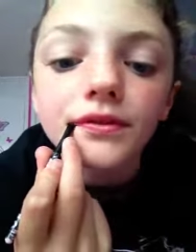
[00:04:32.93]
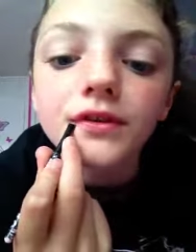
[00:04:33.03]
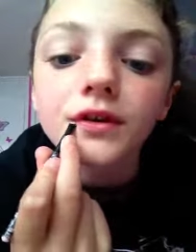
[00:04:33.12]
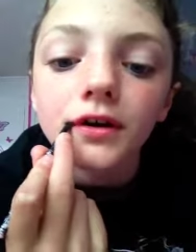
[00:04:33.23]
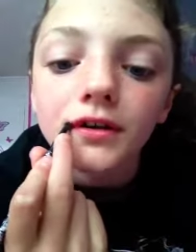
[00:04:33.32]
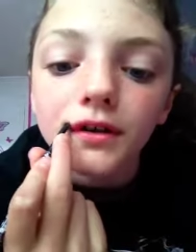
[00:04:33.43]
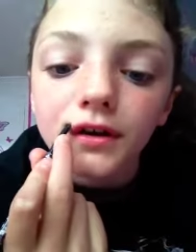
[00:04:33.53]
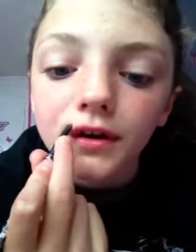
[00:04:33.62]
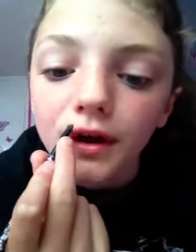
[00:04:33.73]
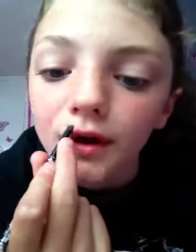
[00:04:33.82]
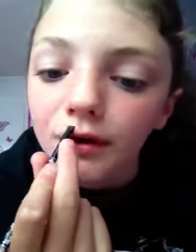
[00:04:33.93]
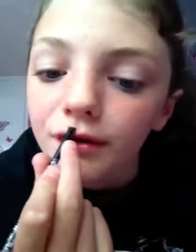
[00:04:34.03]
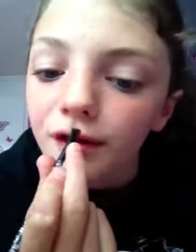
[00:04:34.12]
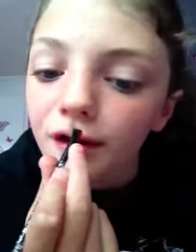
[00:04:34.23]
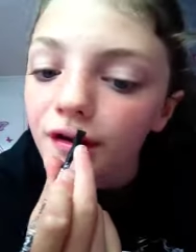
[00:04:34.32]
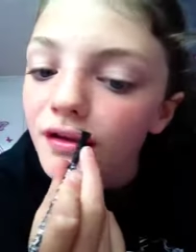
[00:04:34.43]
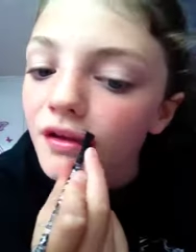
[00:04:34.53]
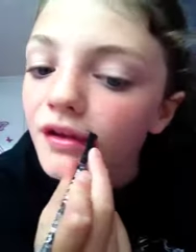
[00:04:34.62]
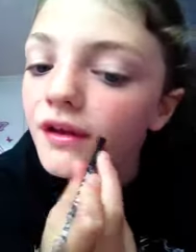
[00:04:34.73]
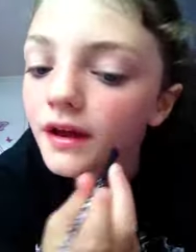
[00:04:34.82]
There gets any excess,
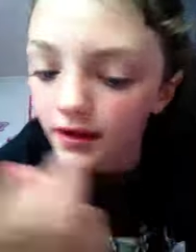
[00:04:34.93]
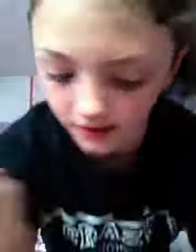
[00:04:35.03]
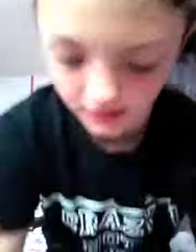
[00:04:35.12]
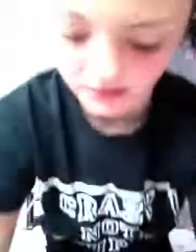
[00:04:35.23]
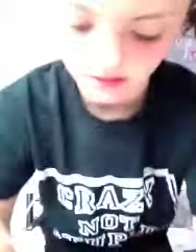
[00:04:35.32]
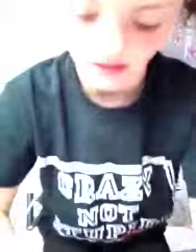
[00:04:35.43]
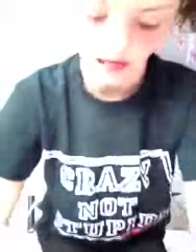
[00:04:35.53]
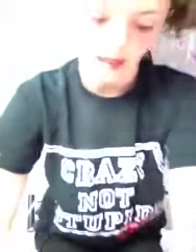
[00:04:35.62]
excess,